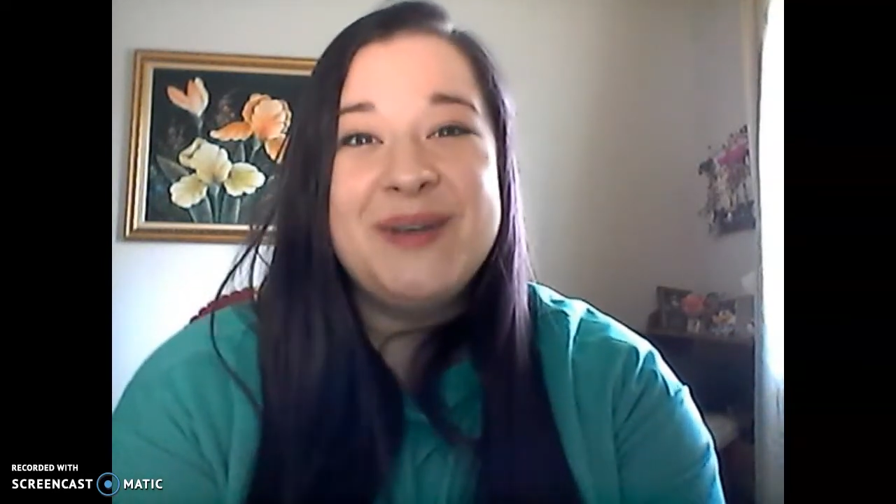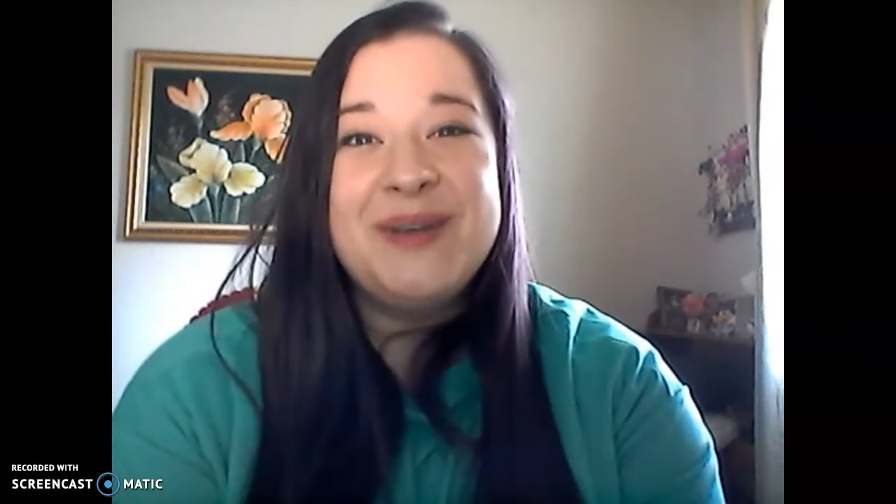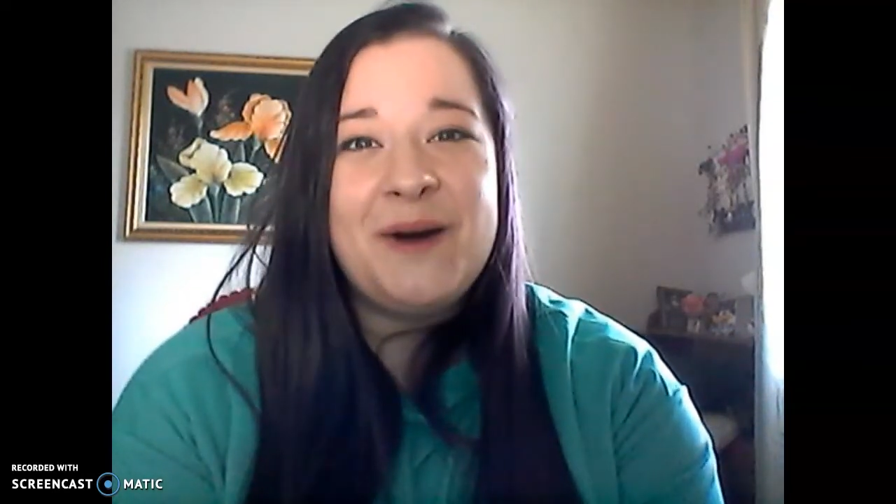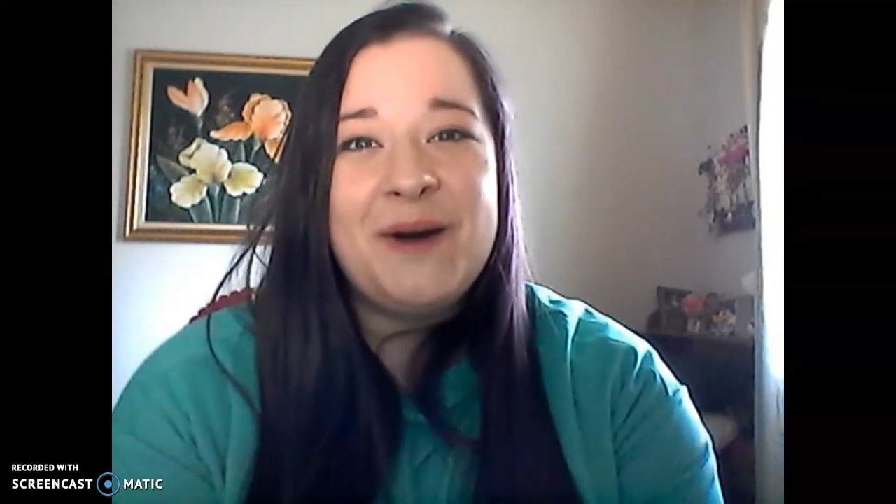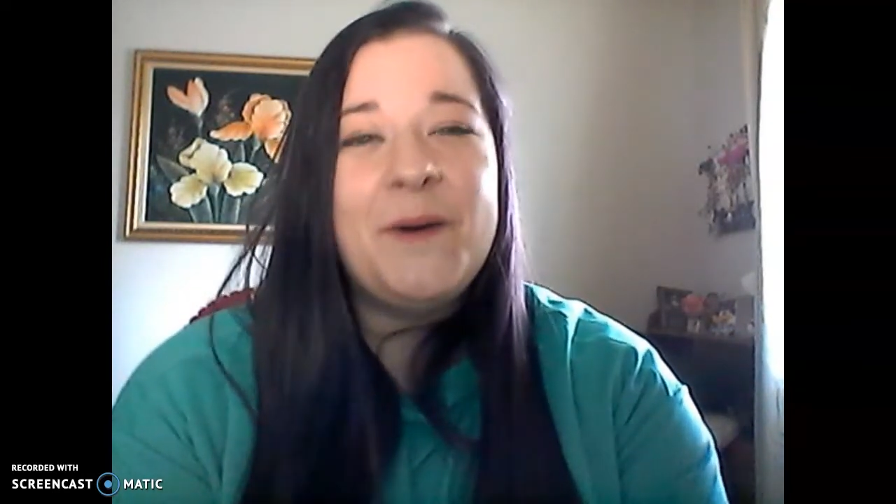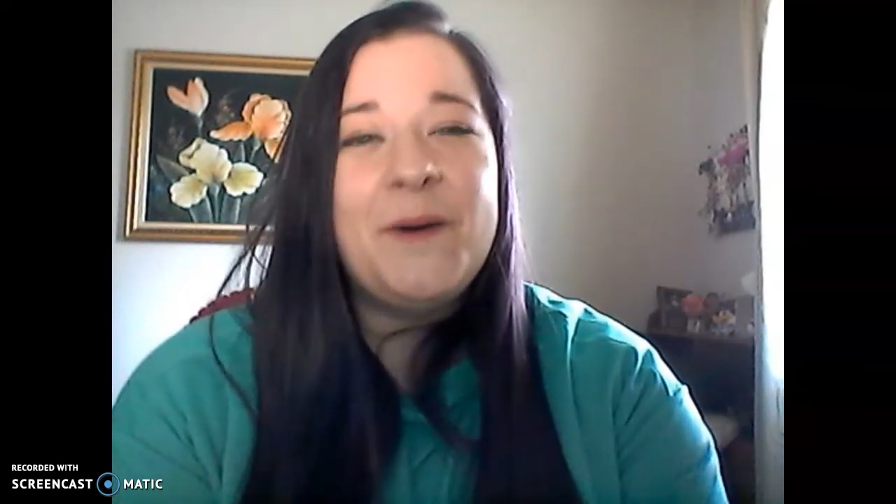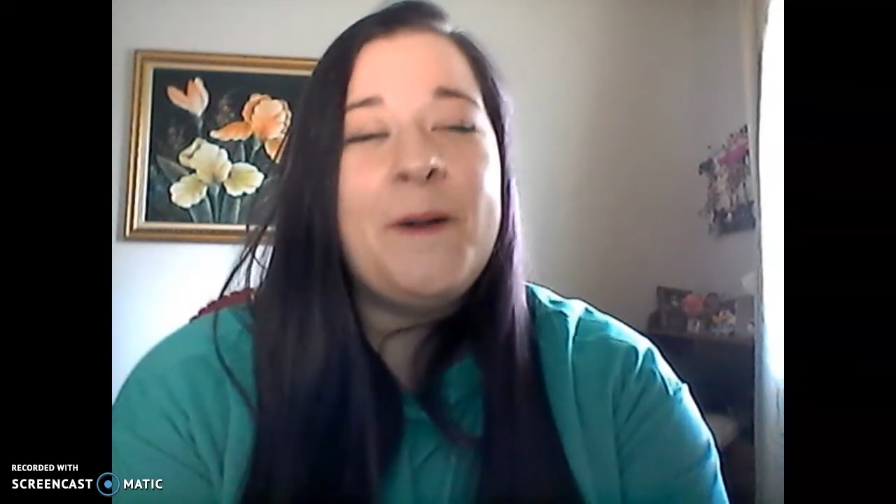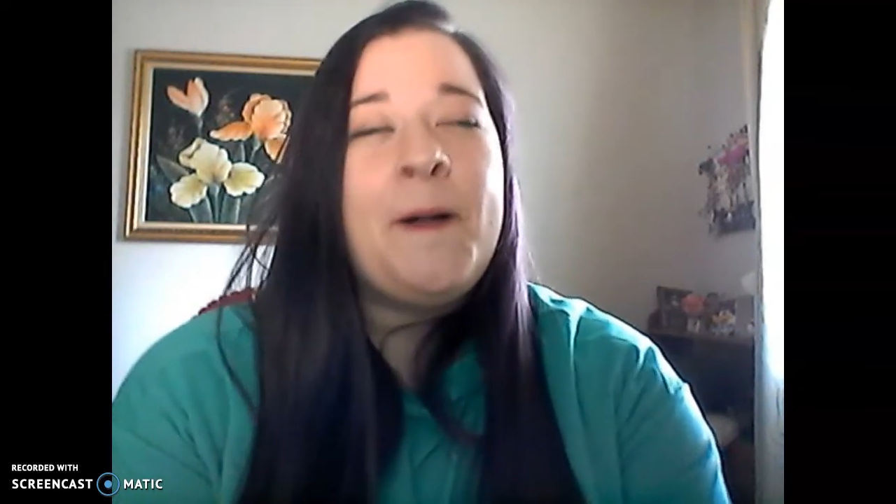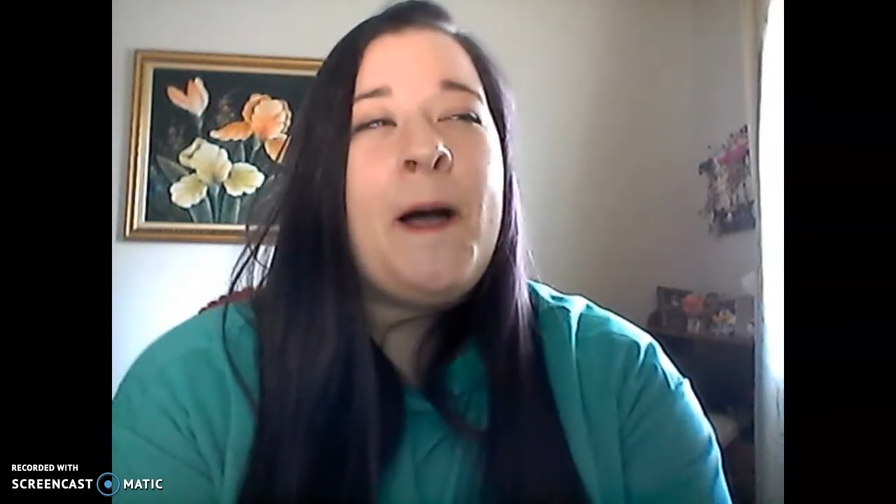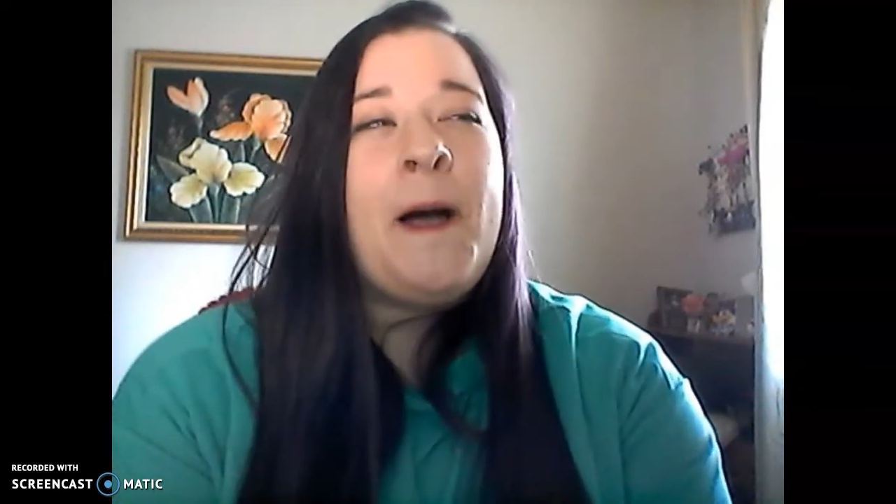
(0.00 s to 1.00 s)
go
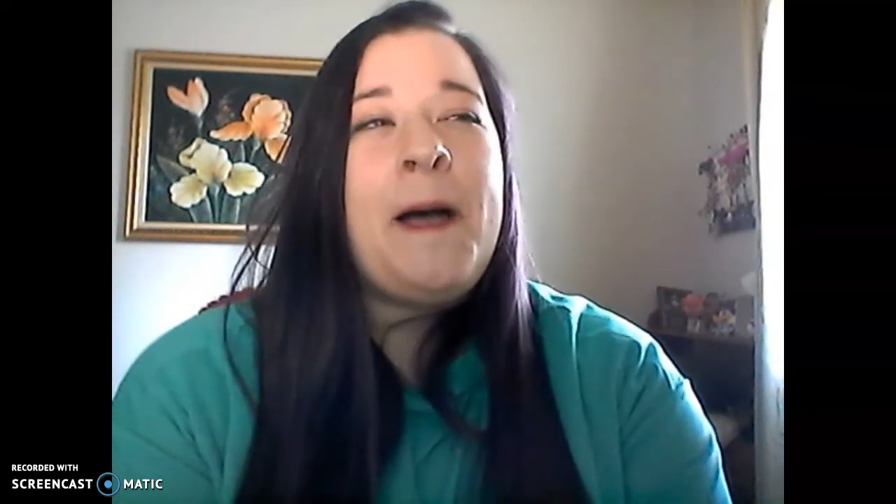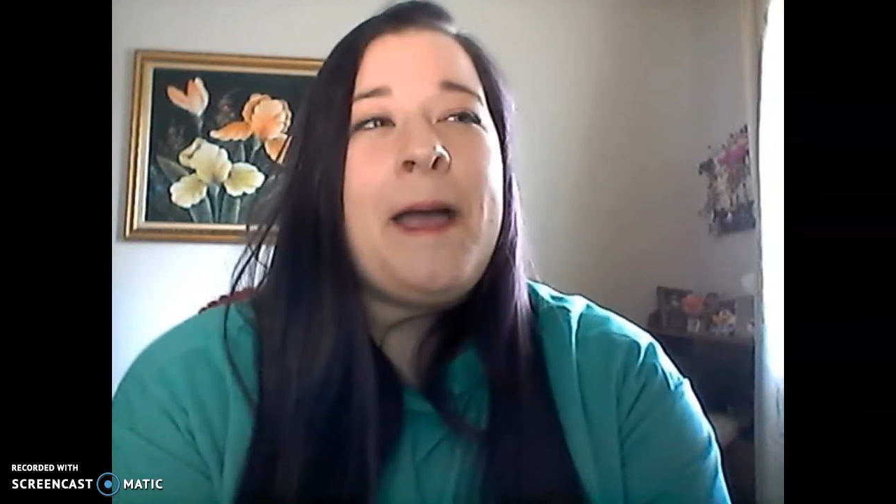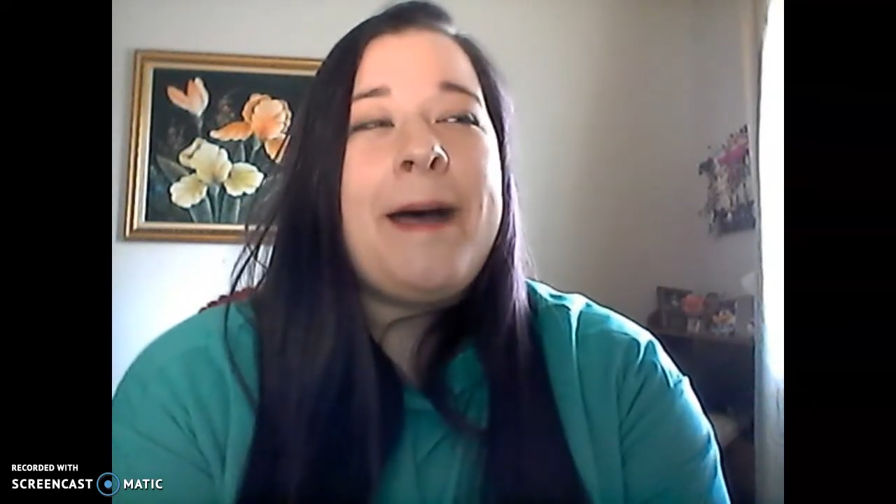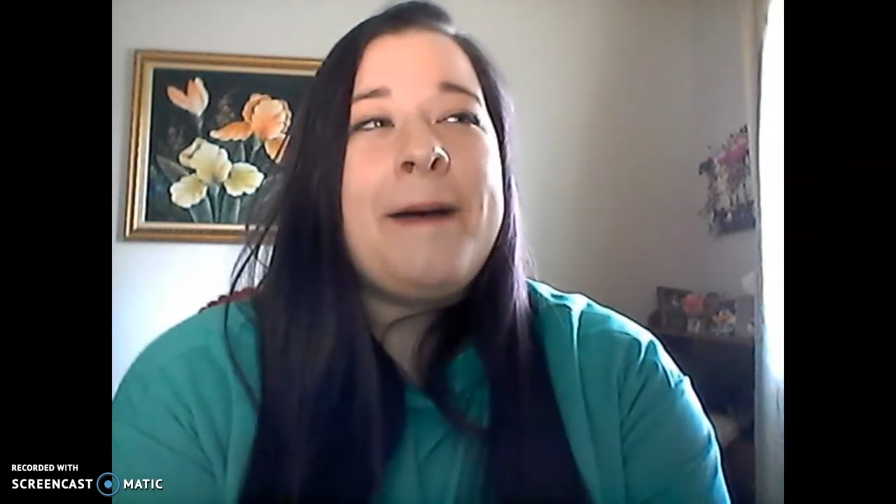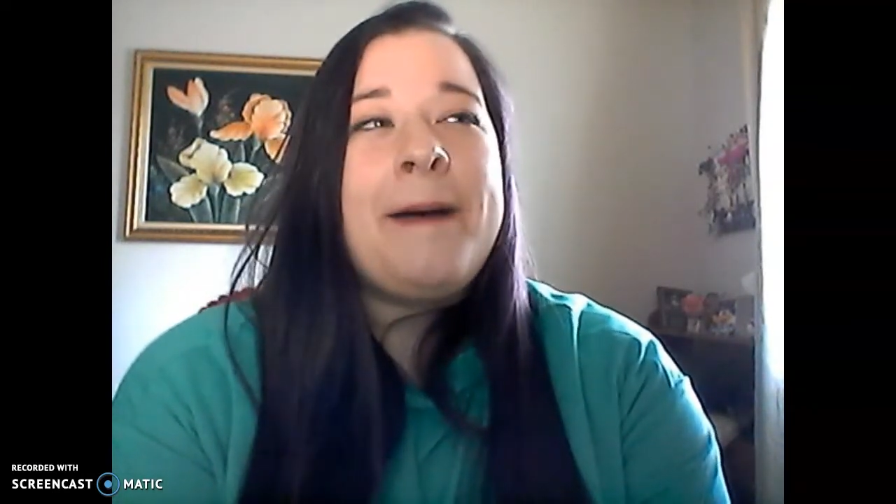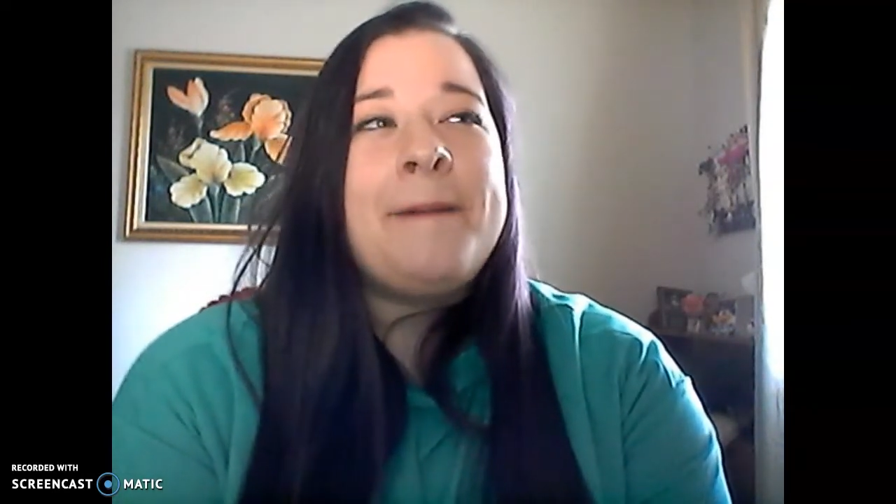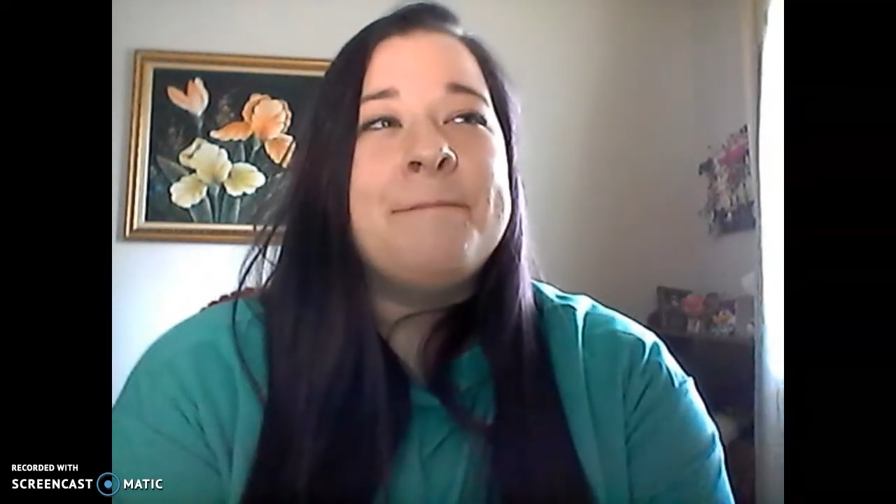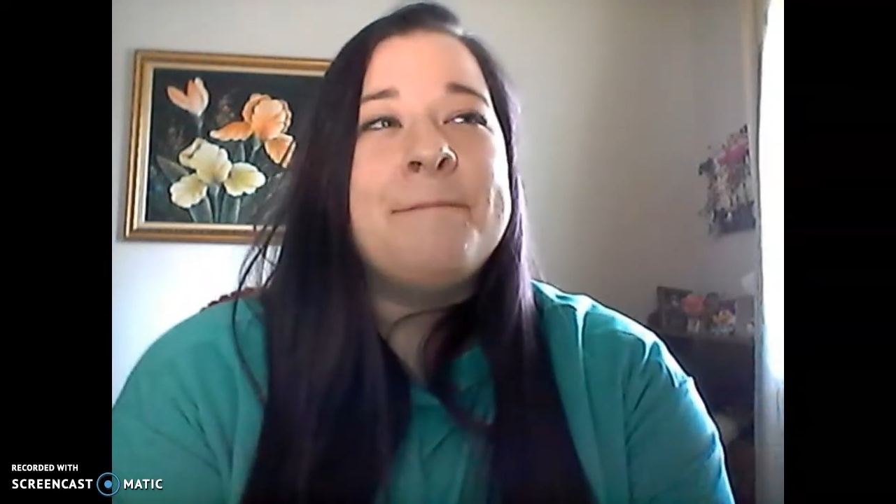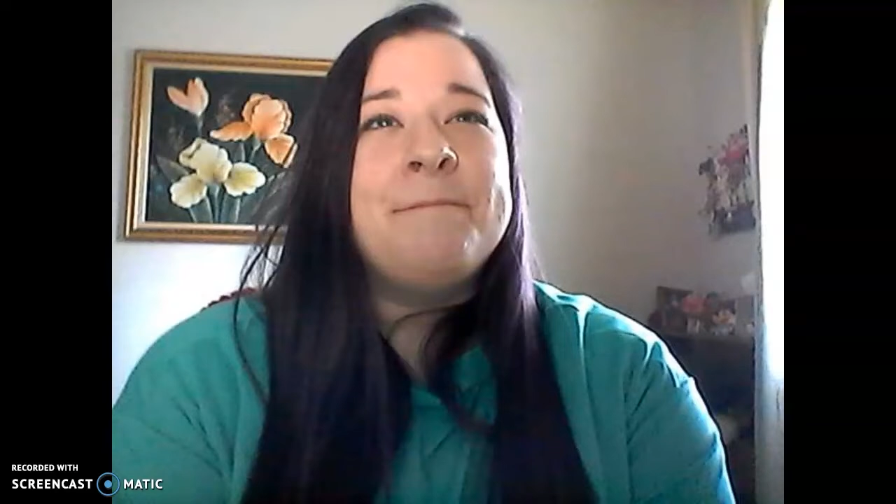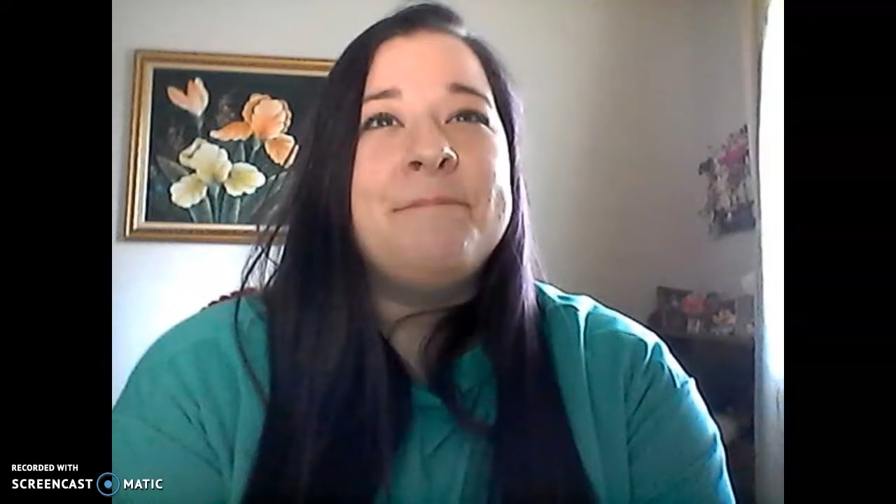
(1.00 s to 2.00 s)
um,